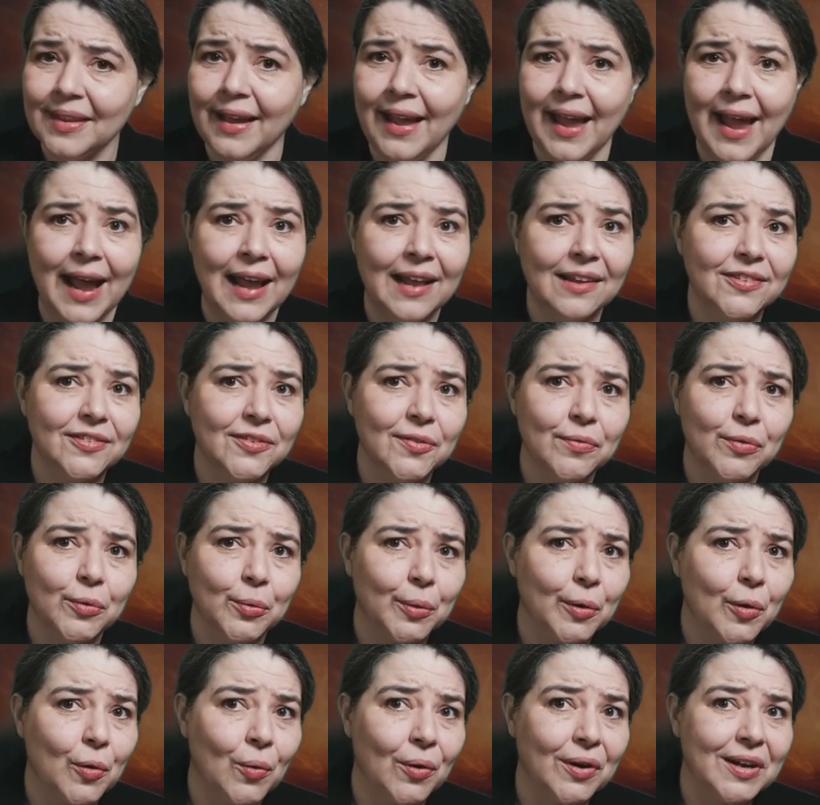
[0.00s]
as of the
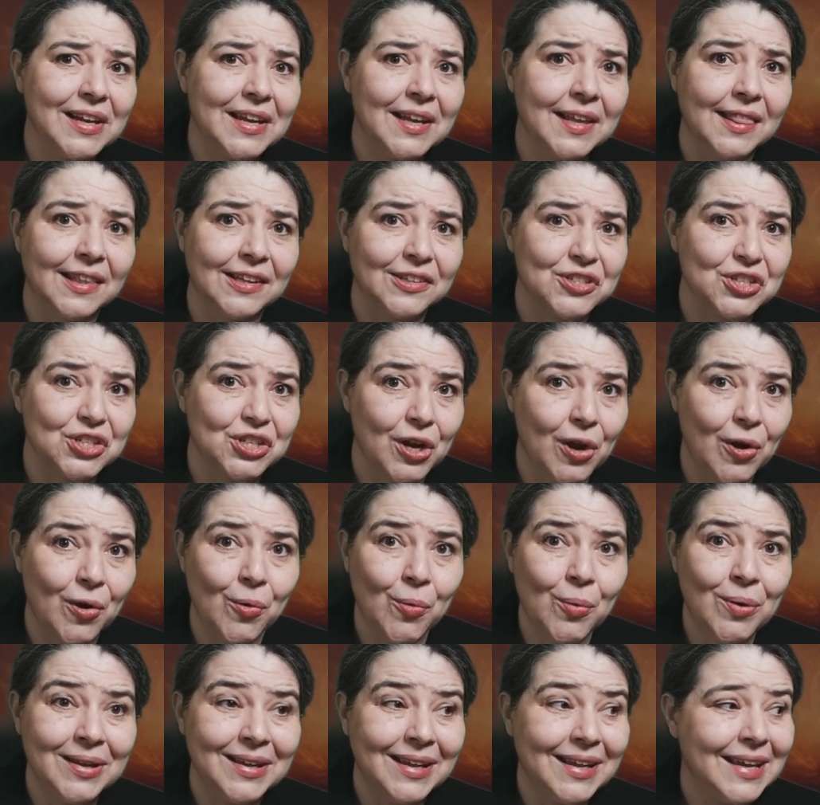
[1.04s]
recording of this show,
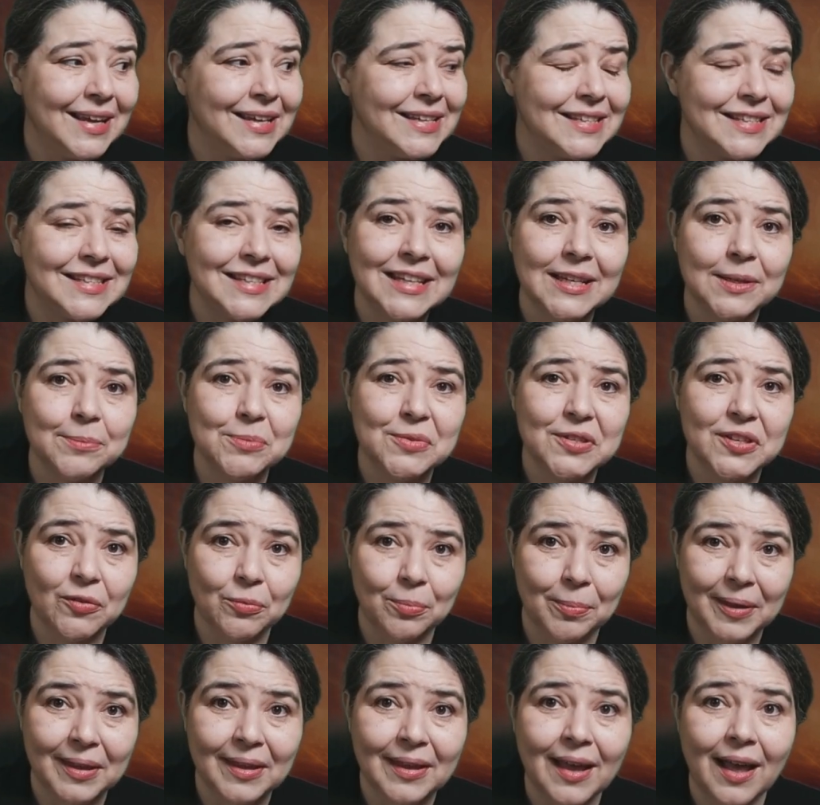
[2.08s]
teams have
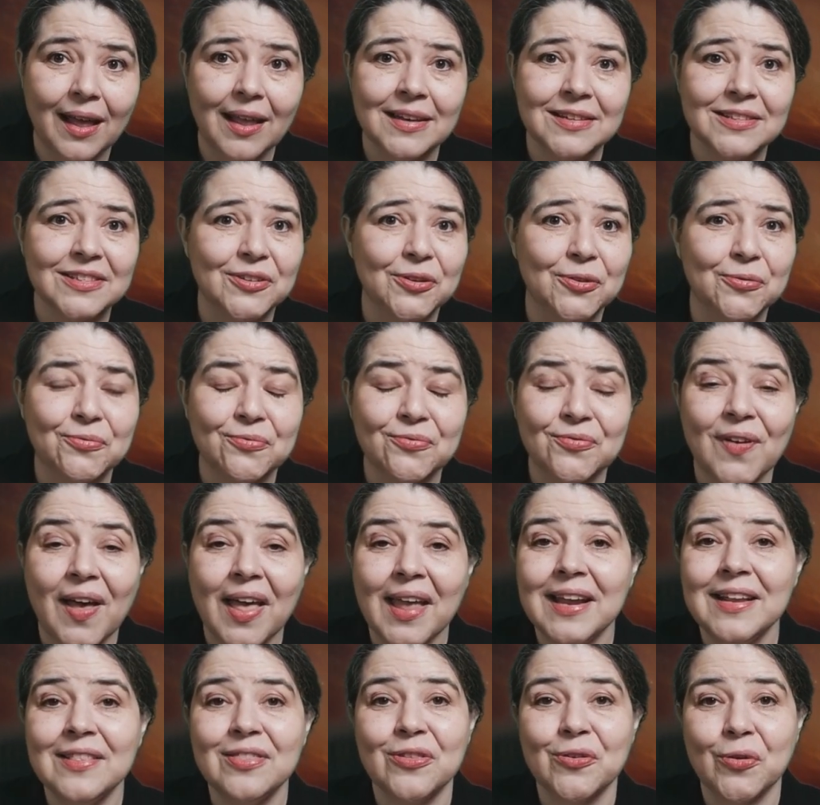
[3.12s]
begun to
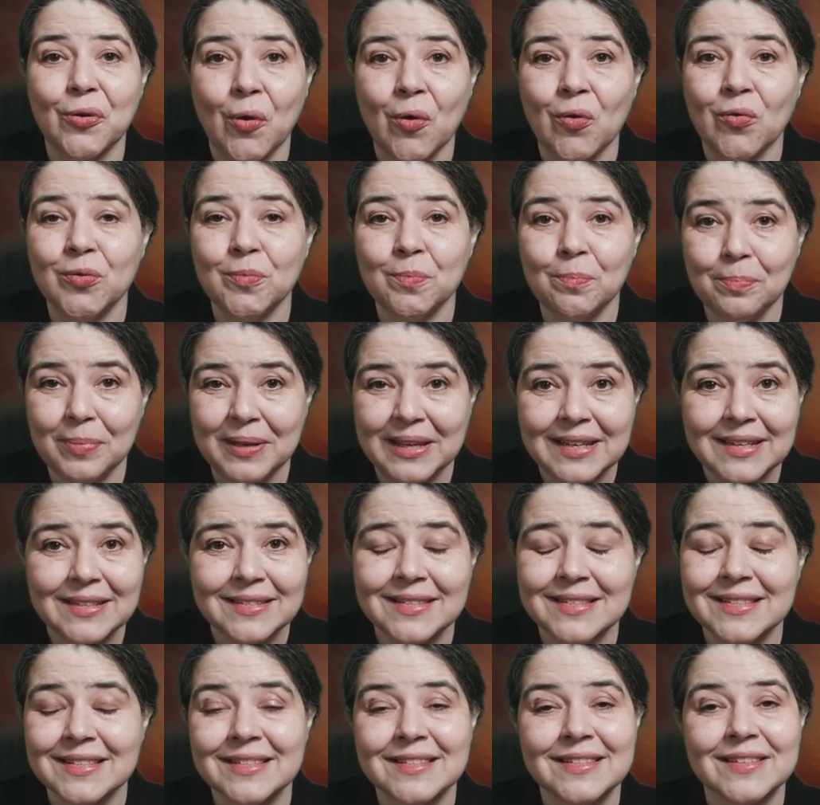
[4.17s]
find their own
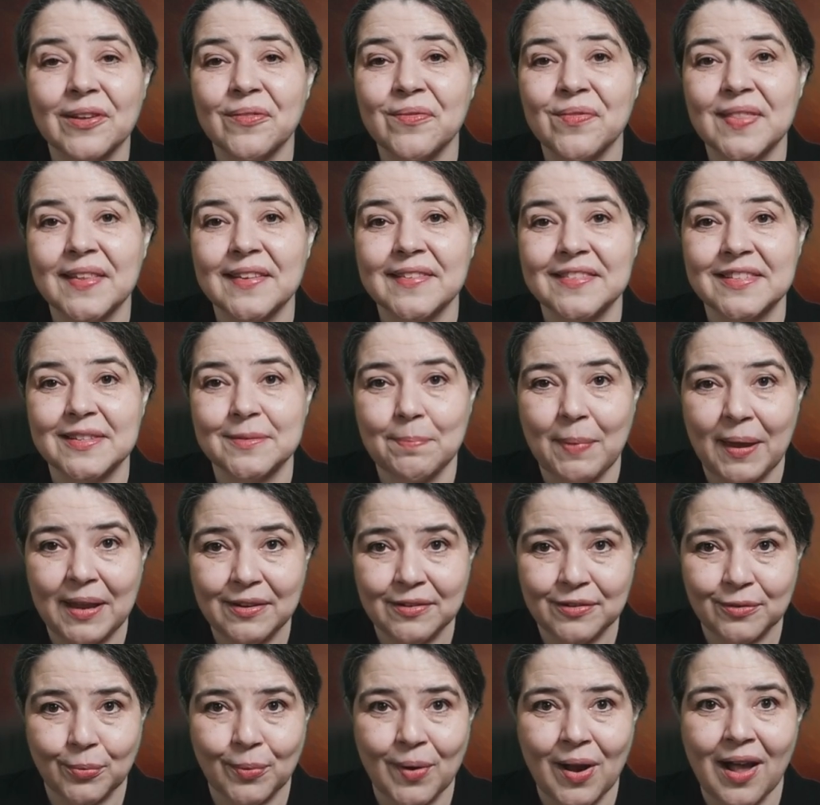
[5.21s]
pieces of this
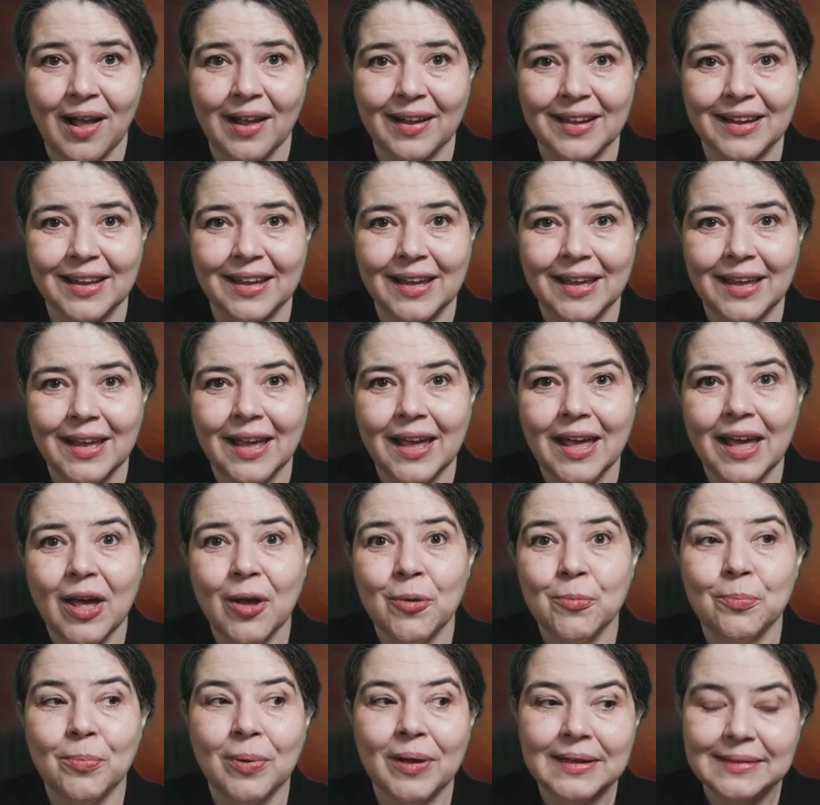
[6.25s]
space rock.
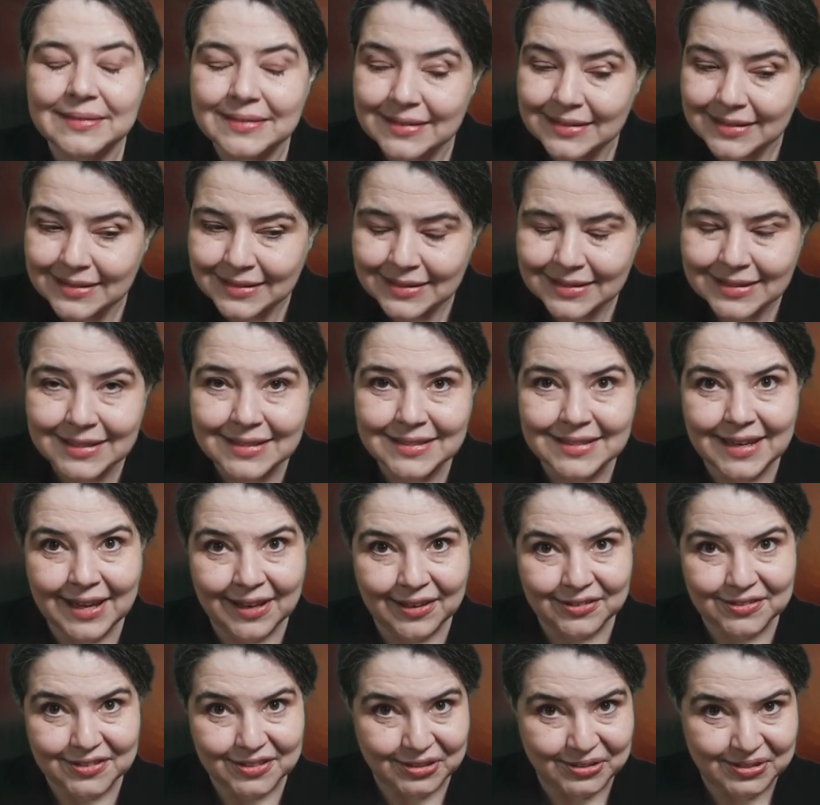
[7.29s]
But
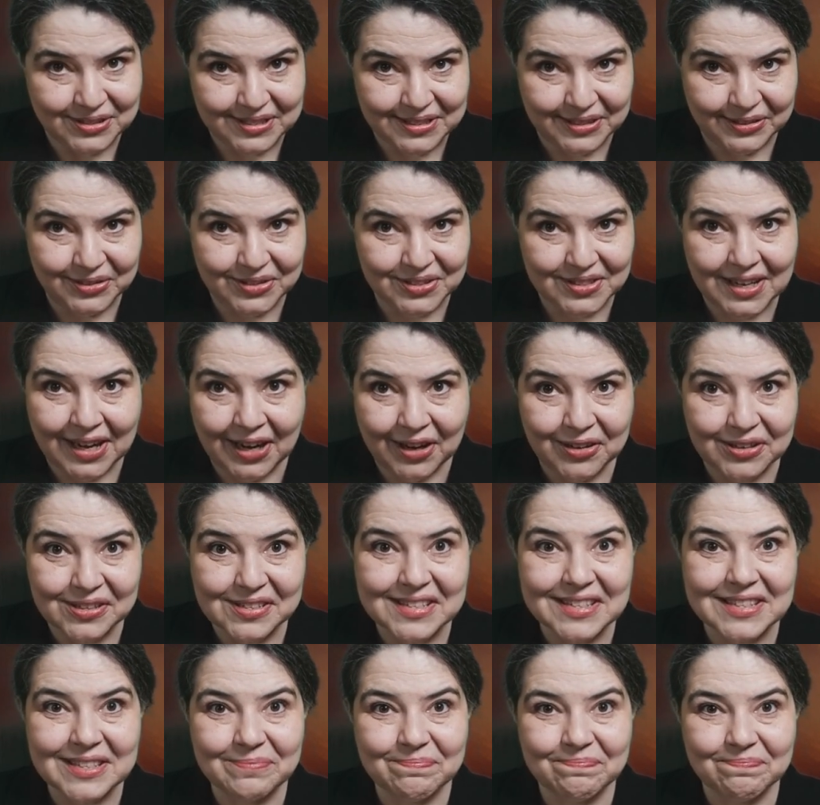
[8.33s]
details are still
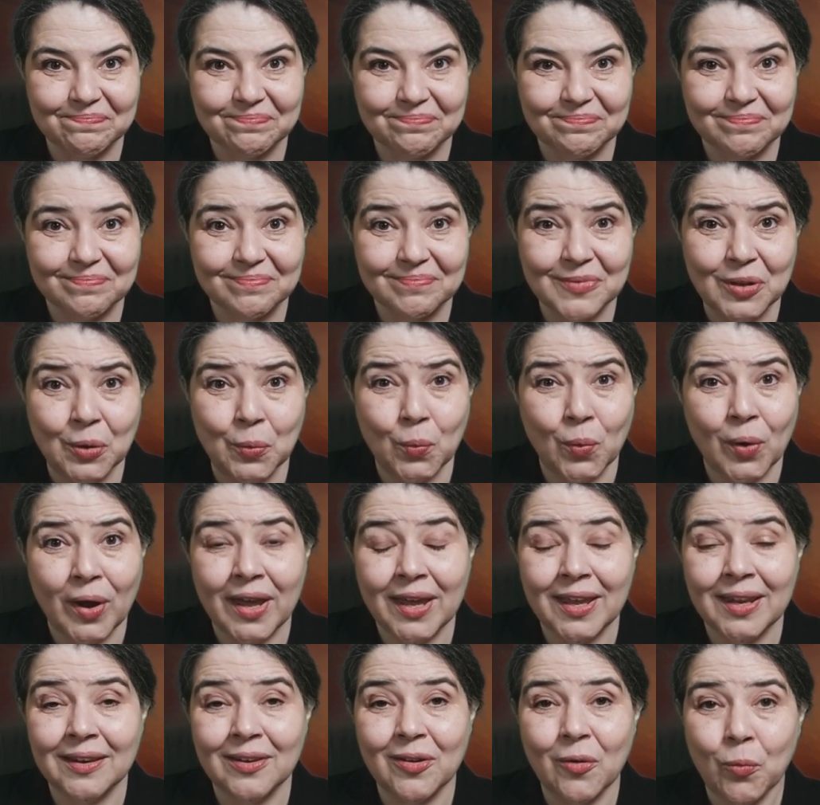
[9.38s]
scarce.
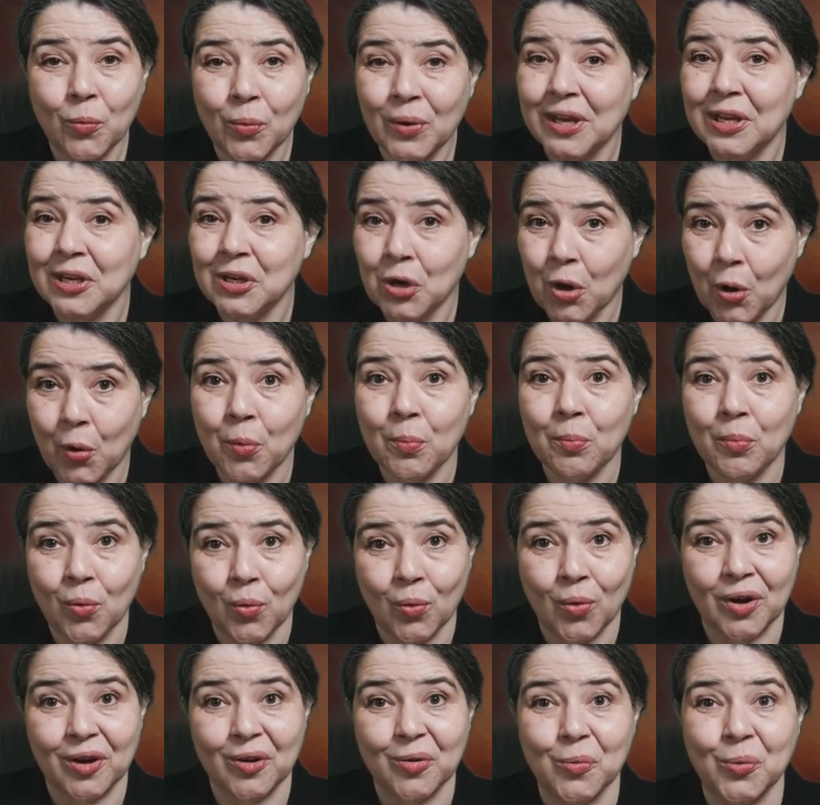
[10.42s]
When we know
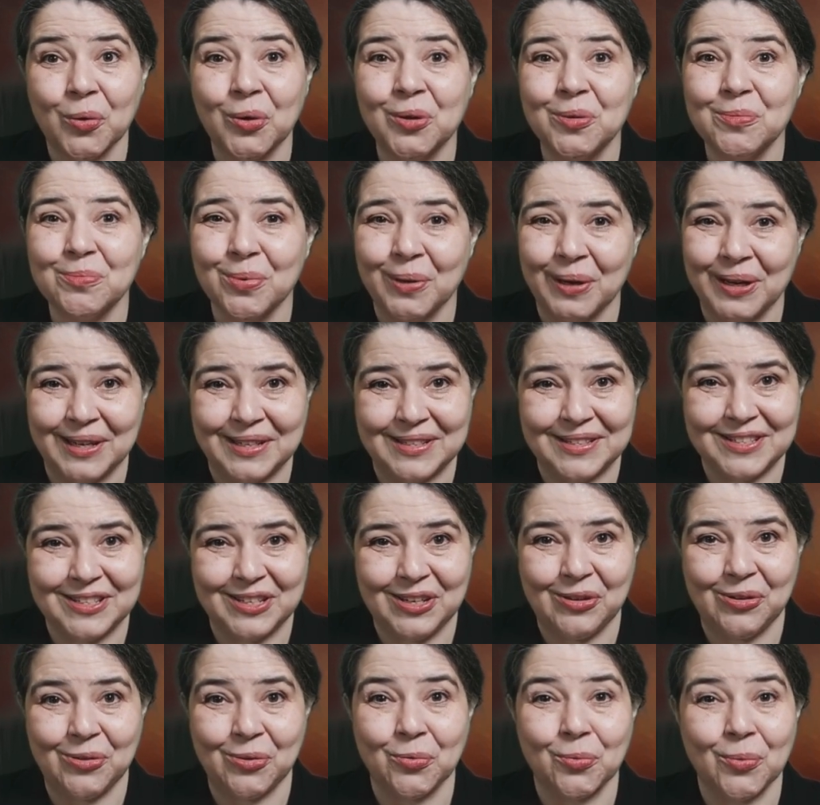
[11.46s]
more, we'll bring it to
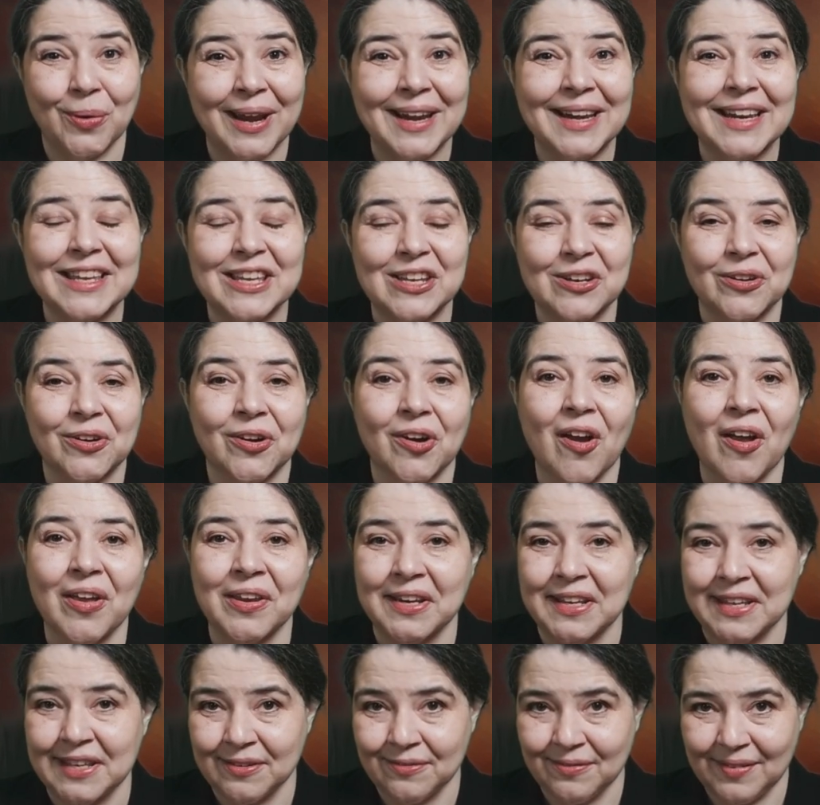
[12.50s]
you right here on
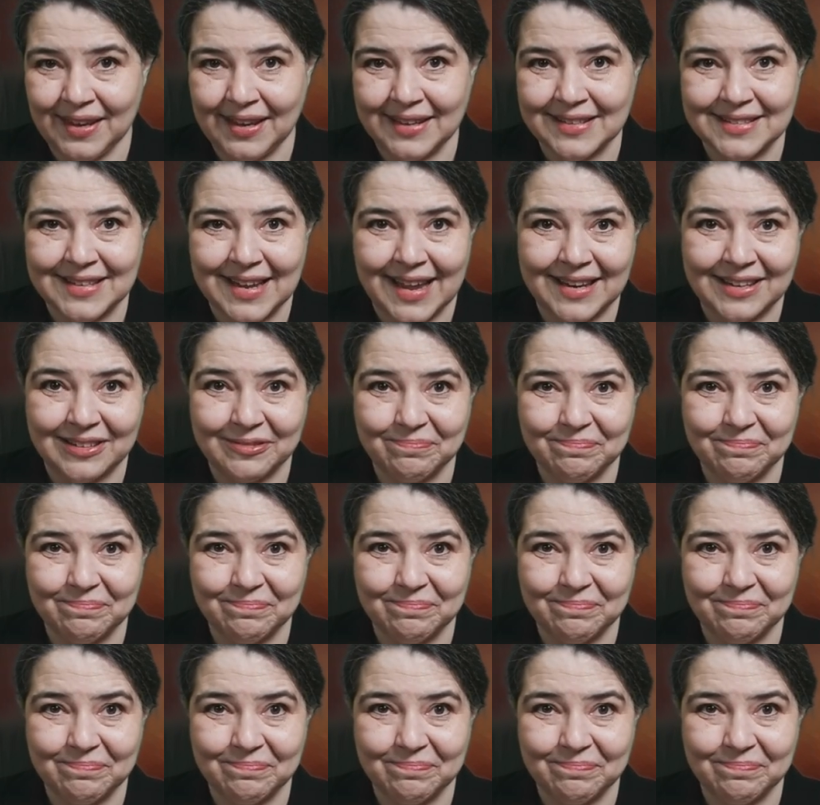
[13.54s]
EVSN.